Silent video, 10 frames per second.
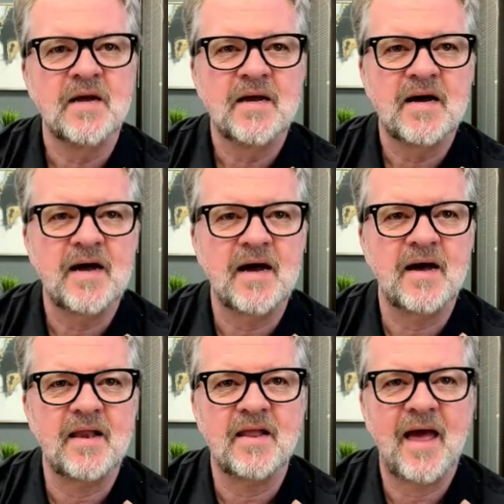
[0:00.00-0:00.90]

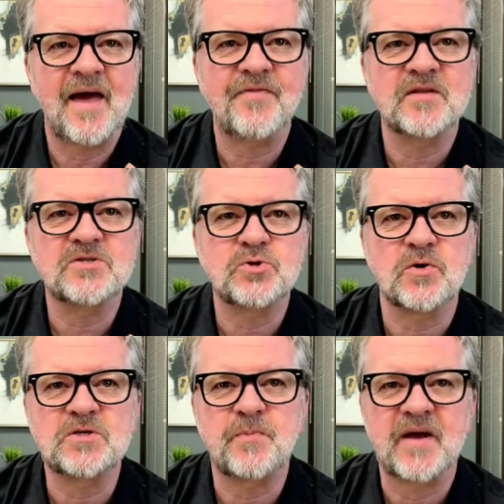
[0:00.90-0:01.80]
Athens,
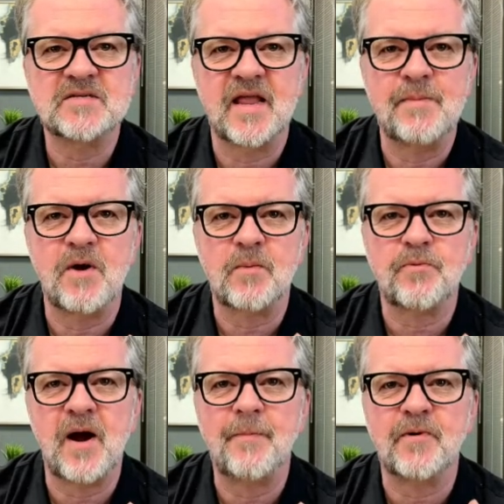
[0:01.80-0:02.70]
Georgia-based Landmark
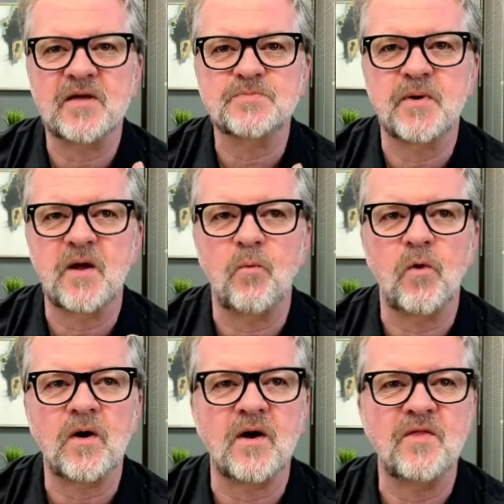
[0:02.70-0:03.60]
Properties began
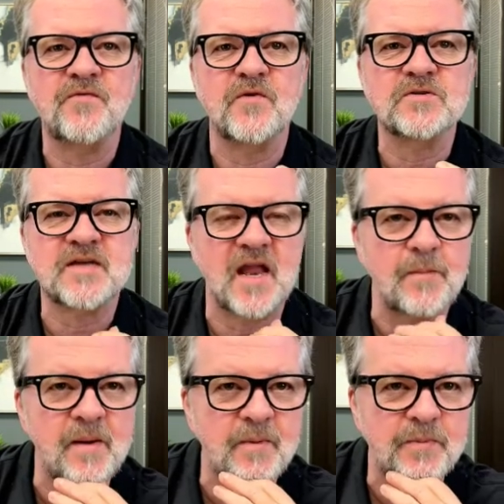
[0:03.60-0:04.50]
work on the first
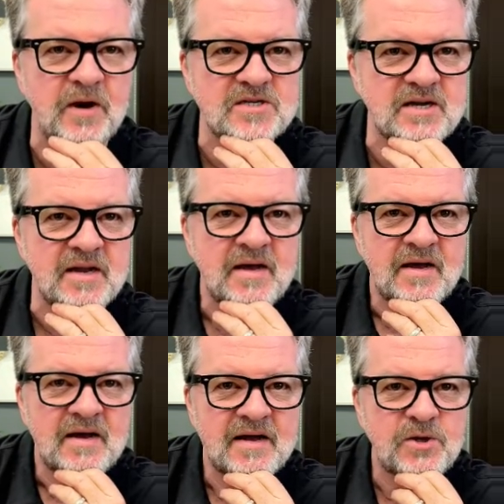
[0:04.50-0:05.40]
Alabama project,
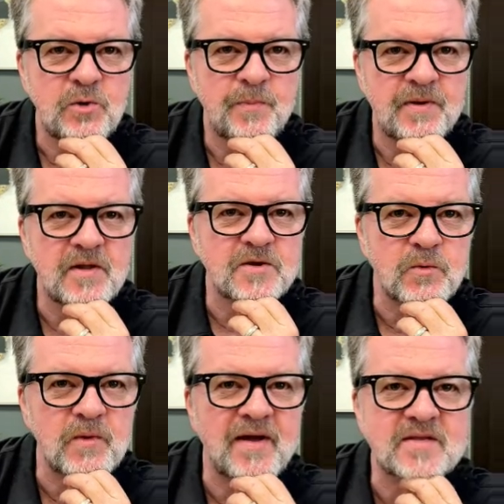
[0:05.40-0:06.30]
a new
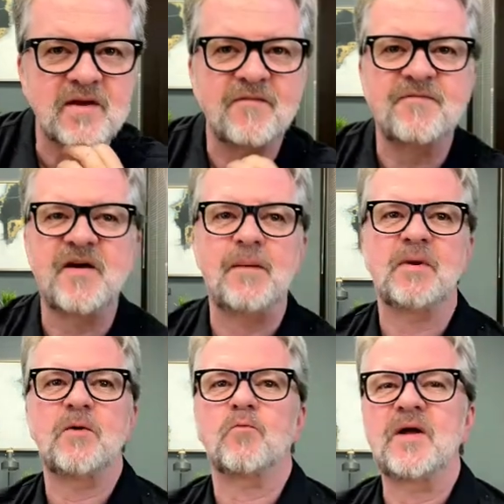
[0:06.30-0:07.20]
build-to-rent
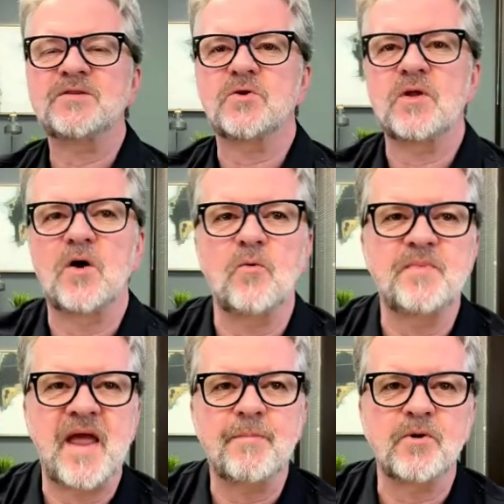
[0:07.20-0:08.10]
family rental home
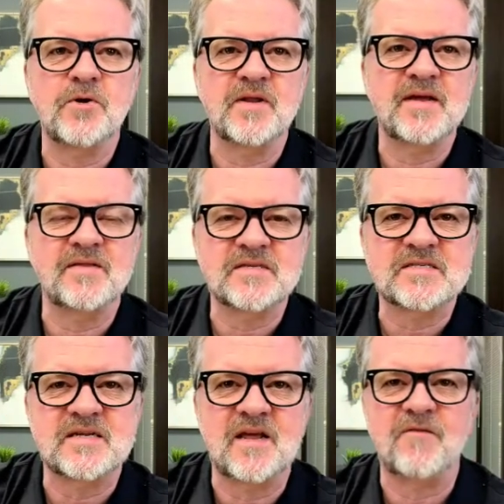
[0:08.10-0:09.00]
neighborhood in the
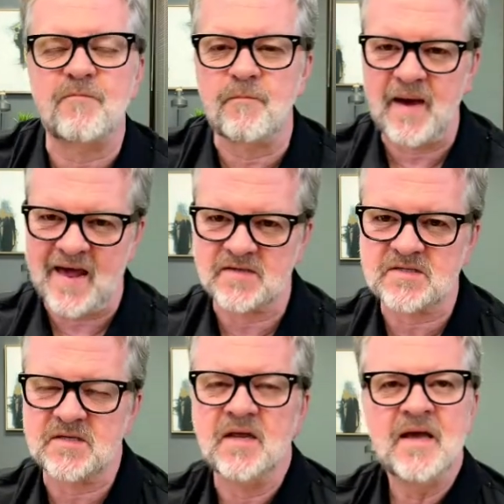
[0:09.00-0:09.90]
city of
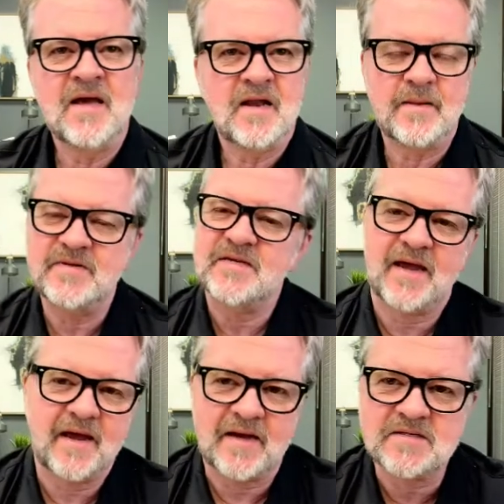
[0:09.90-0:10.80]
Madison. Let me tell you
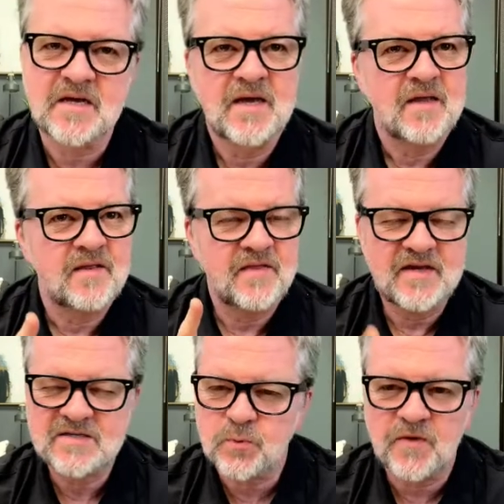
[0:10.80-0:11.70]
guys,
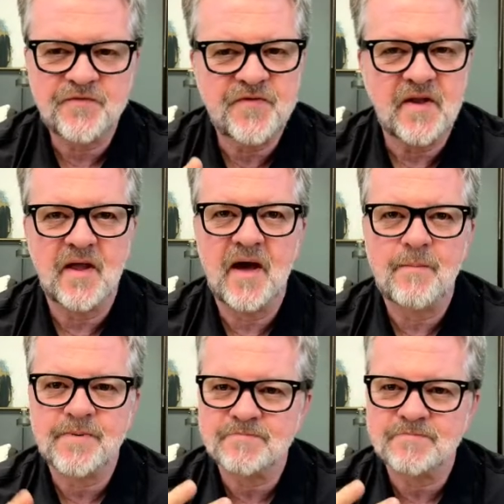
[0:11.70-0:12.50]
these will fill up